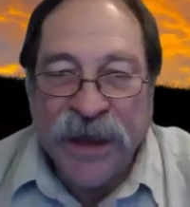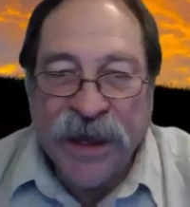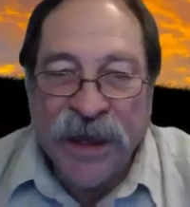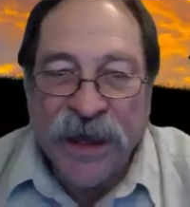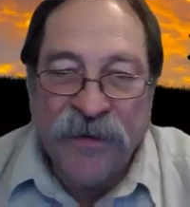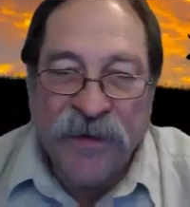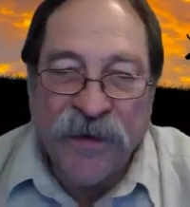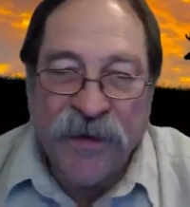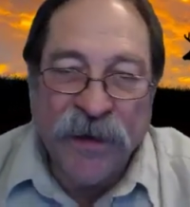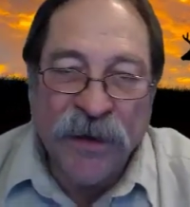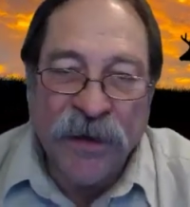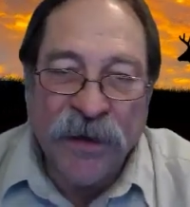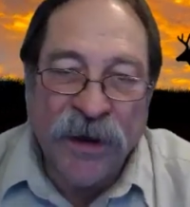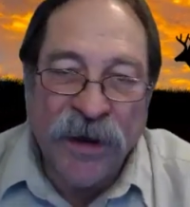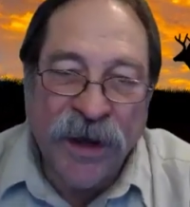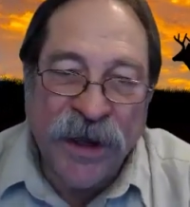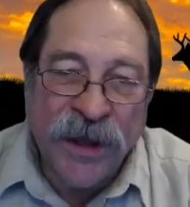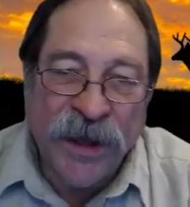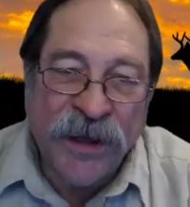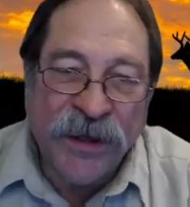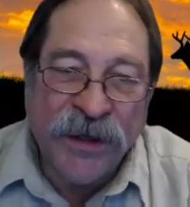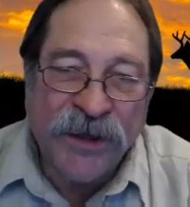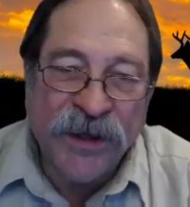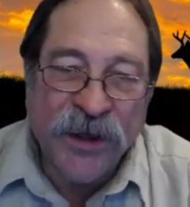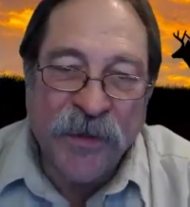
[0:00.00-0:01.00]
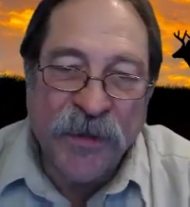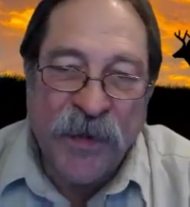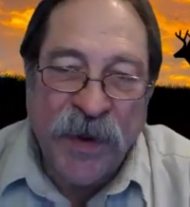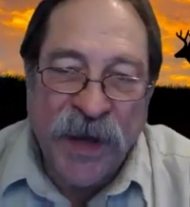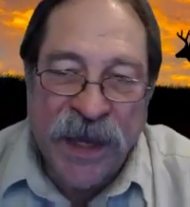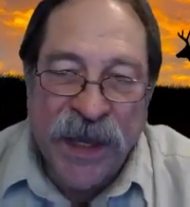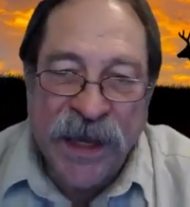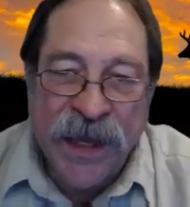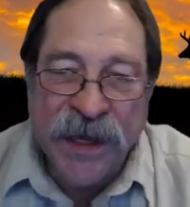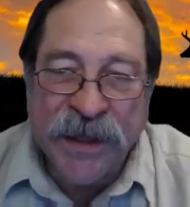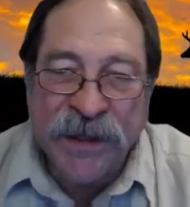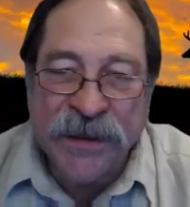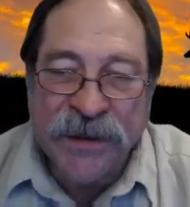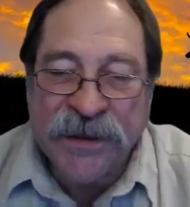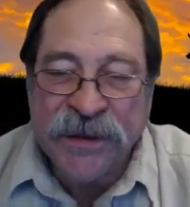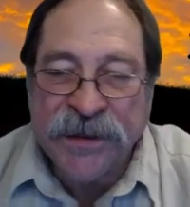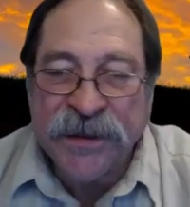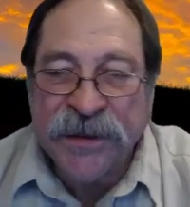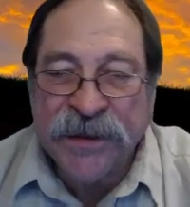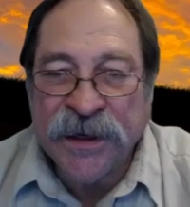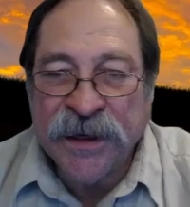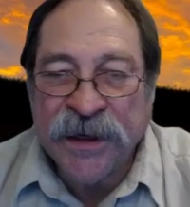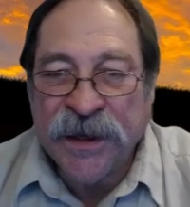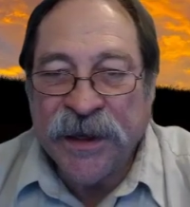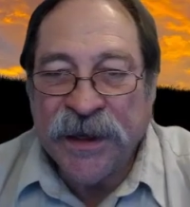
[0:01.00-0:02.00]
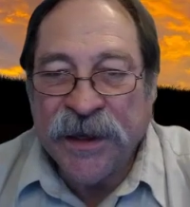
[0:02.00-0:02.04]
If you're looking at your pins,